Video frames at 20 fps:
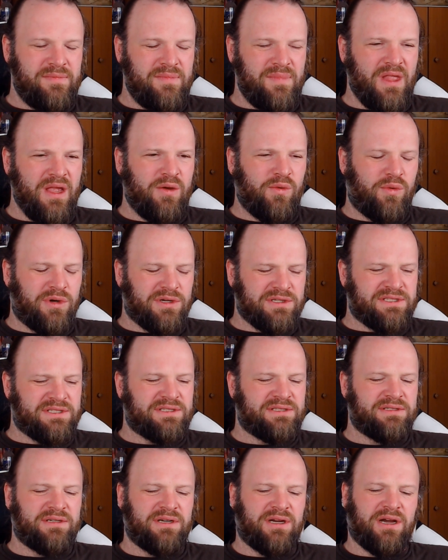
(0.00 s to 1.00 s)

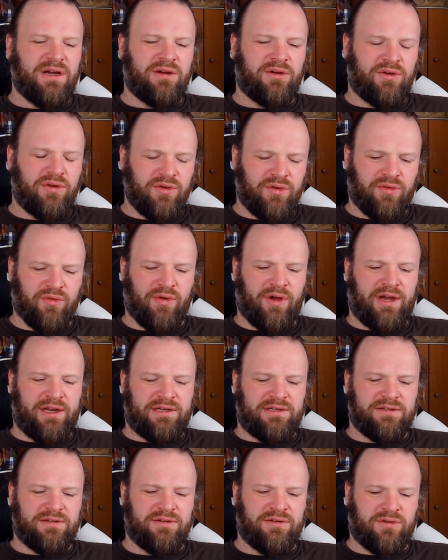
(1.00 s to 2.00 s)
was a good
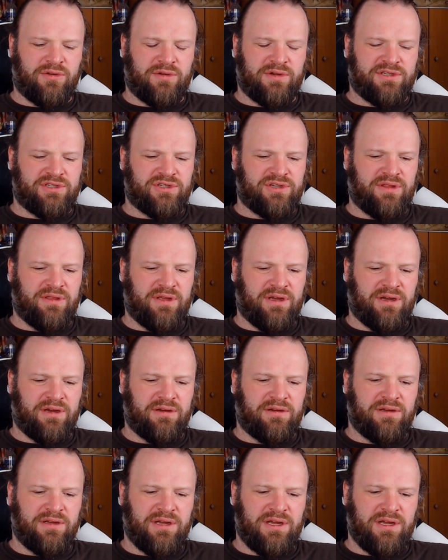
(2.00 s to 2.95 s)
ride, no question there.